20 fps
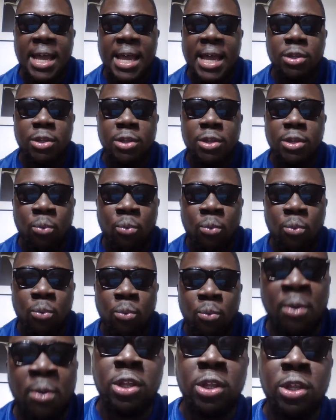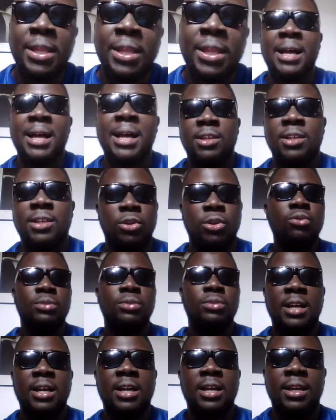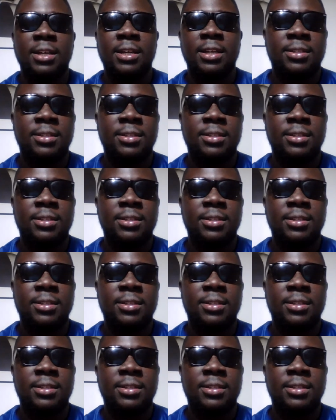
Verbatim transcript: and we know what they're about to do to Nuggets.